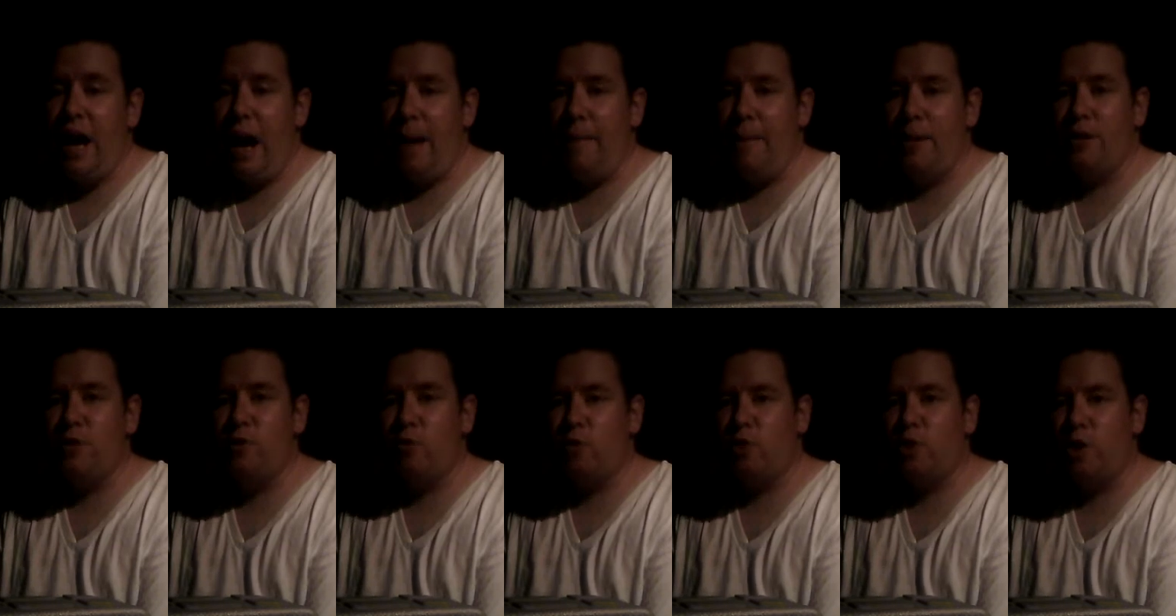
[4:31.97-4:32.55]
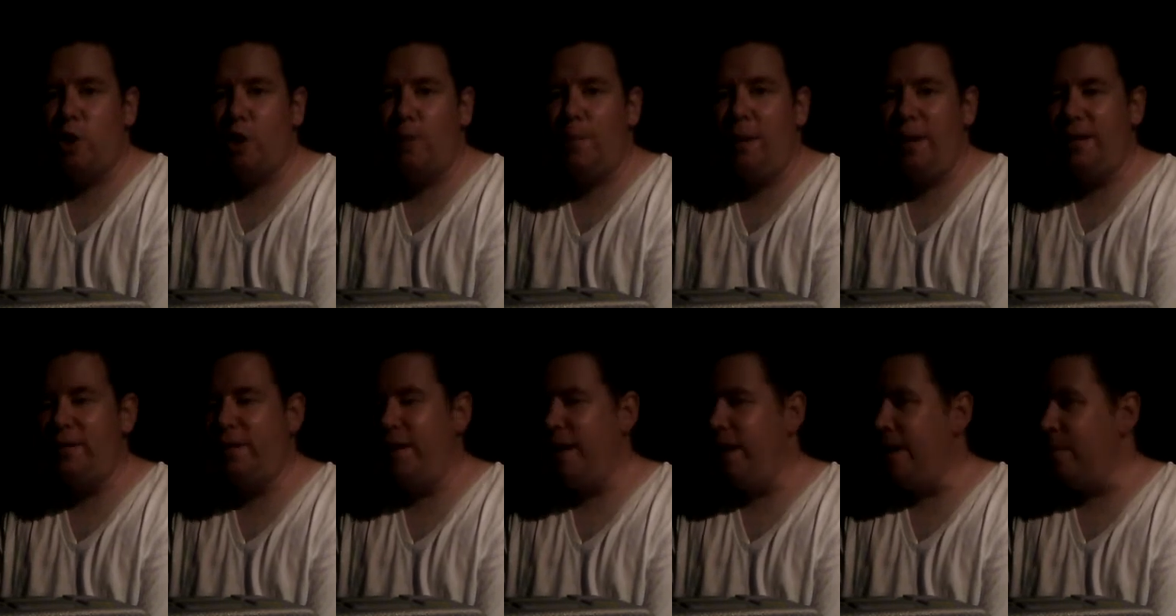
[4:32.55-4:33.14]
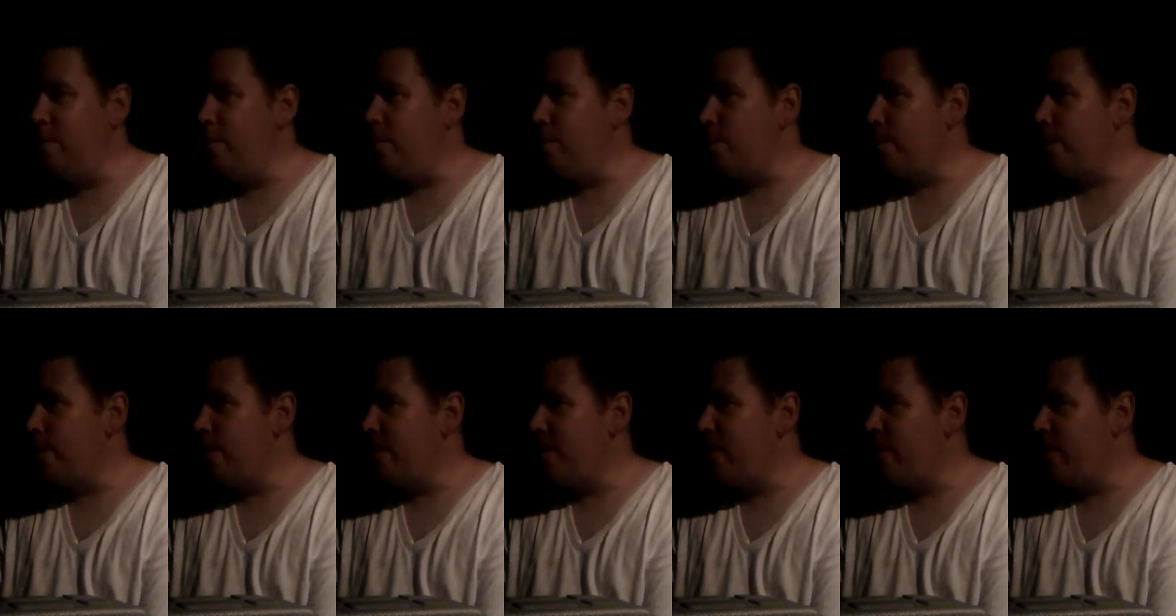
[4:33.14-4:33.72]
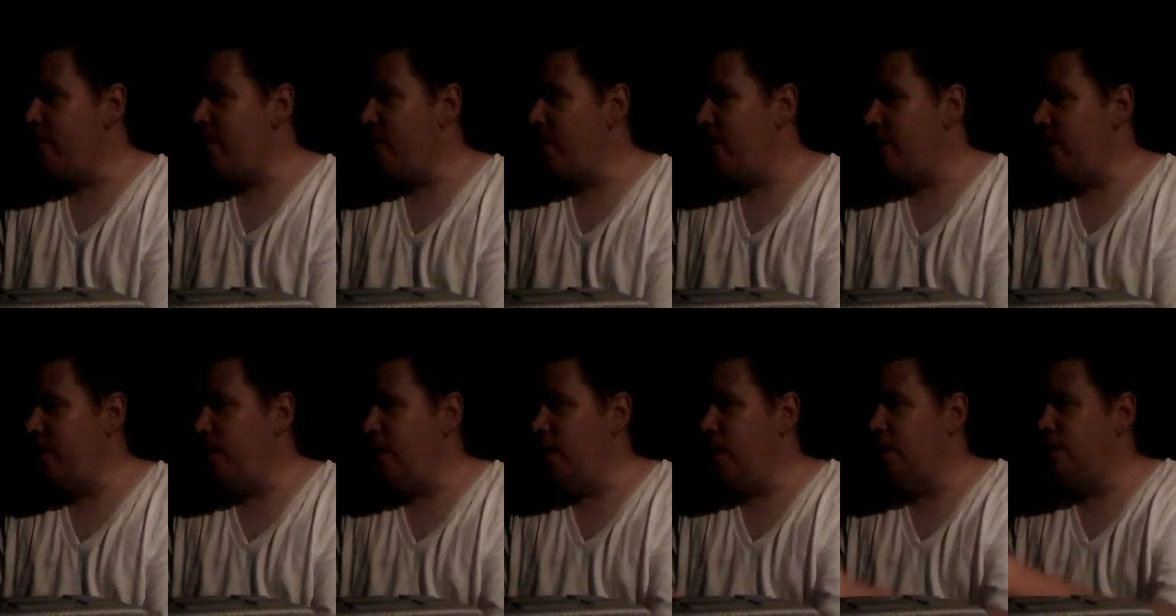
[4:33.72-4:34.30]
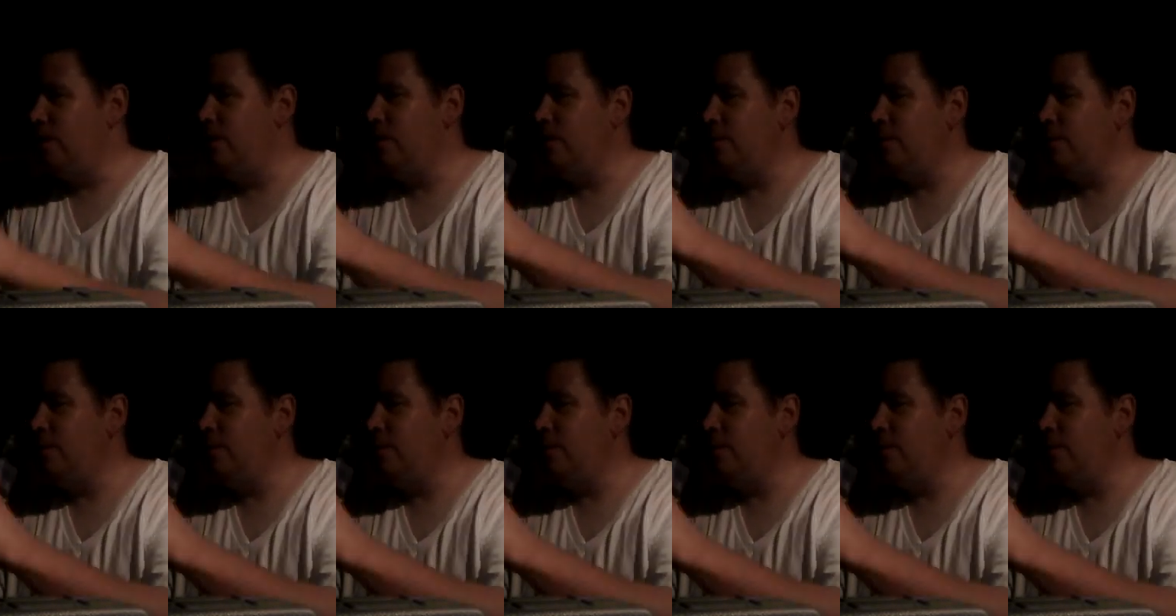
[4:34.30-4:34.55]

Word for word: I'm not so sure about that. Uh,